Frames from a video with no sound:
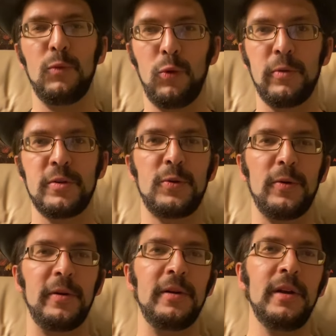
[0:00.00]

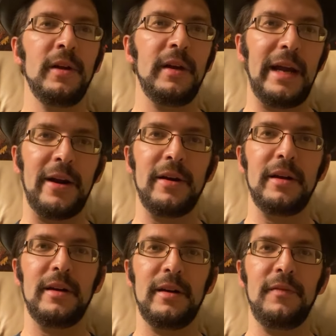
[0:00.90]
war-torn
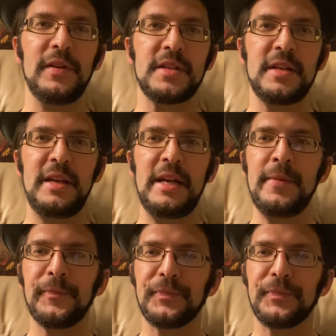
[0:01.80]
area of the city.